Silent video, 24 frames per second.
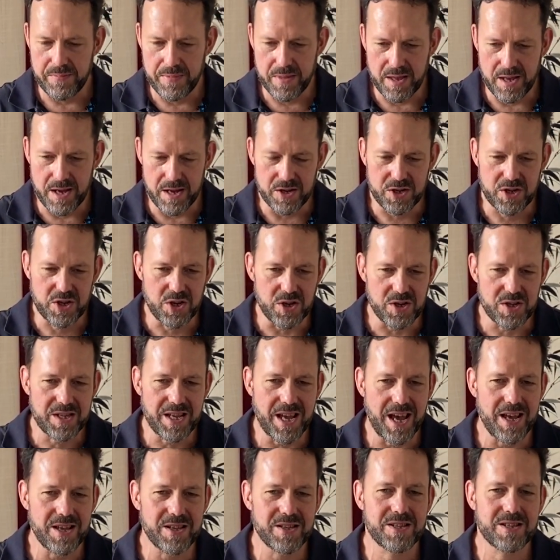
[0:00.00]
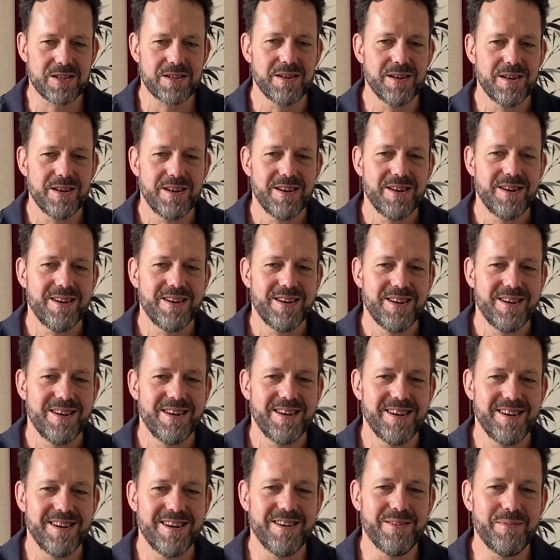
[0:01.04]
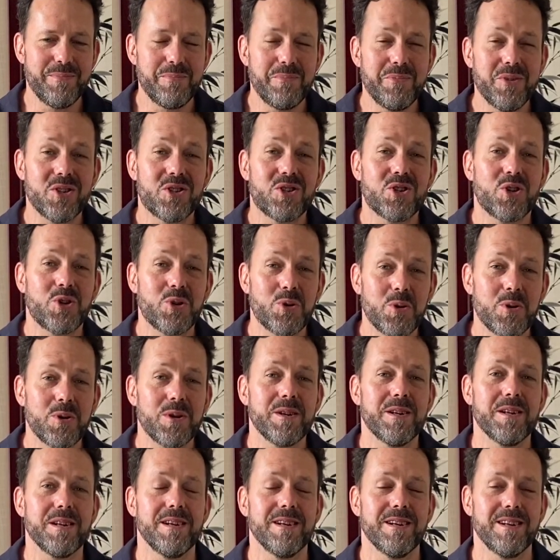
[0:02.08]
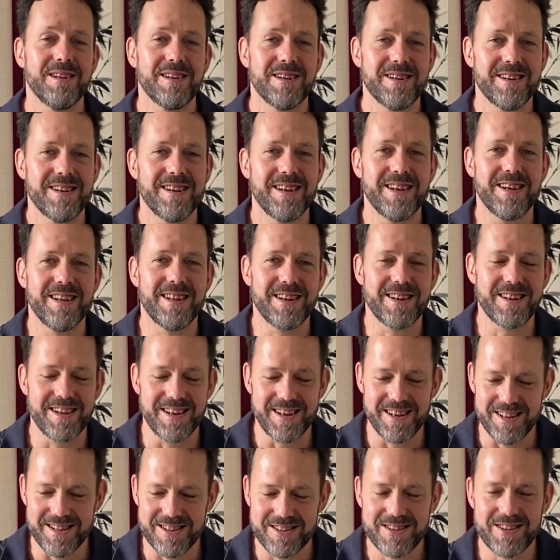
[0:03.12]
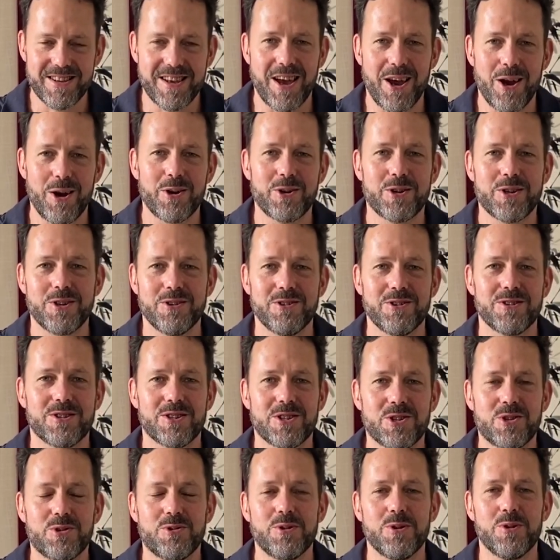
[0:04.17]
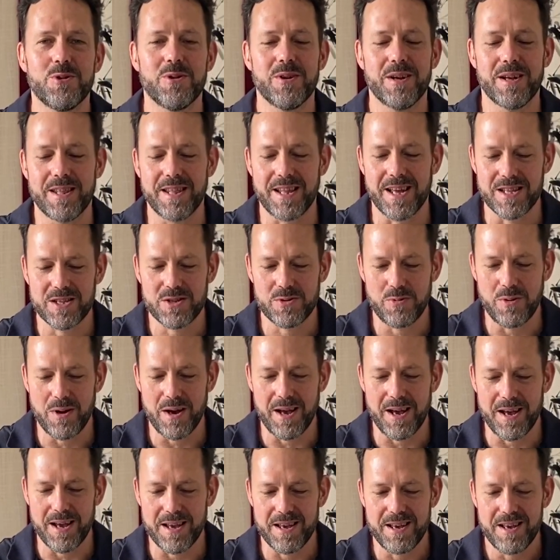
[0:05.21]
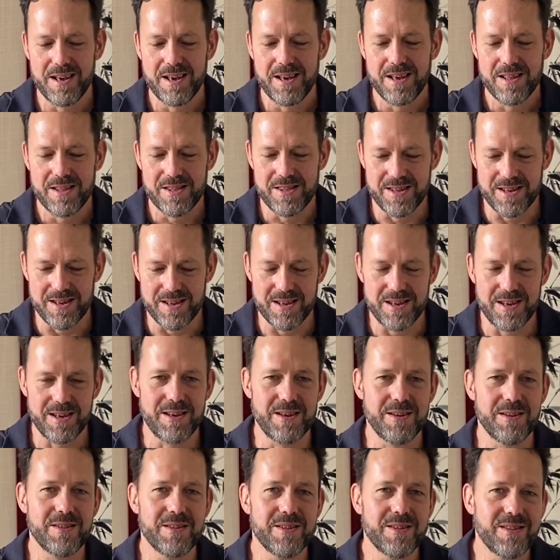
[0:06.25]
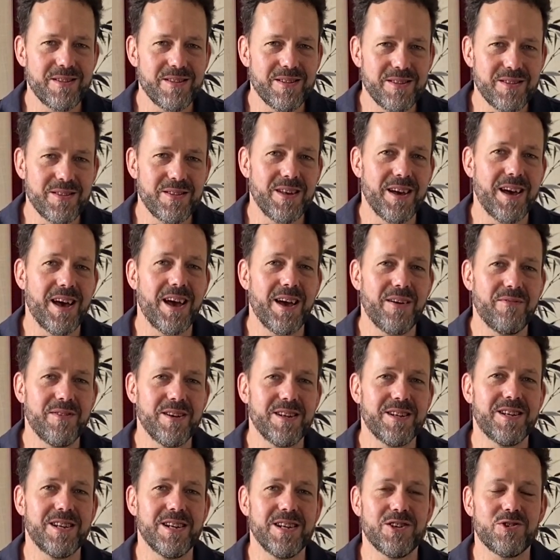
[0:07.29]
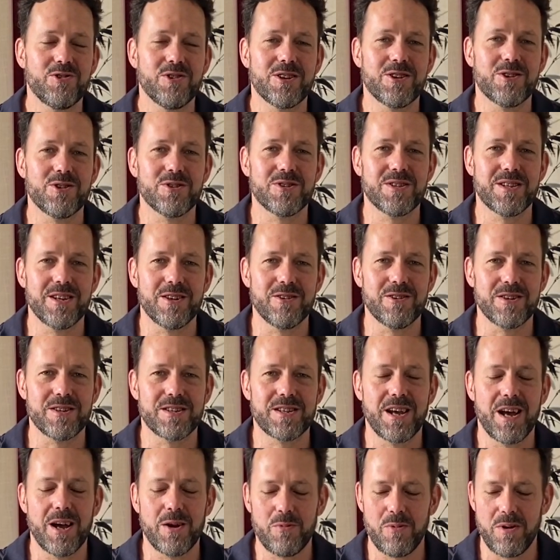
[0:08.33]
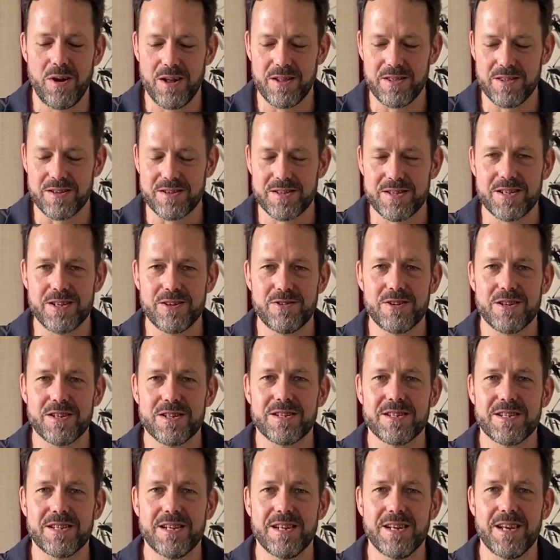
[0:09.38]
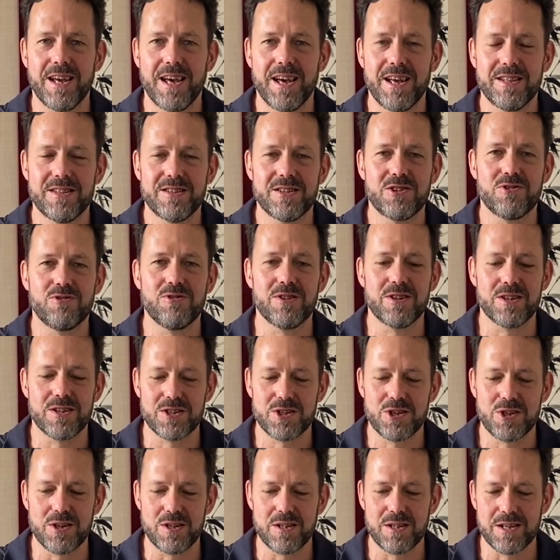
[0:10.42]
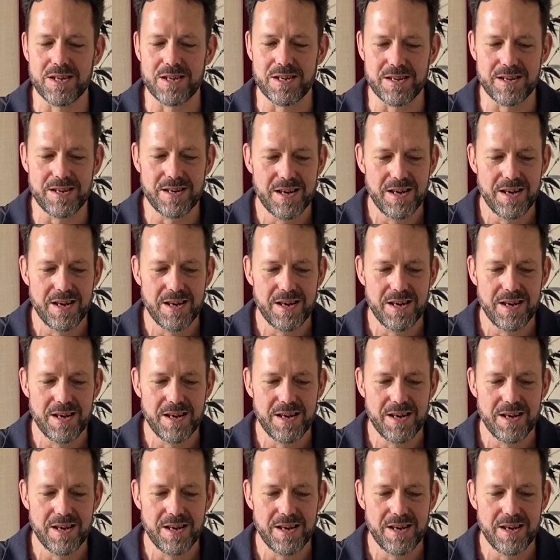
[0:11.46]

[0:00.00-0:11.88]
it just has maturity in its character. It's true, and that's why the heavy tea drinkers here in Taiwan, the serious tea heads, traditionally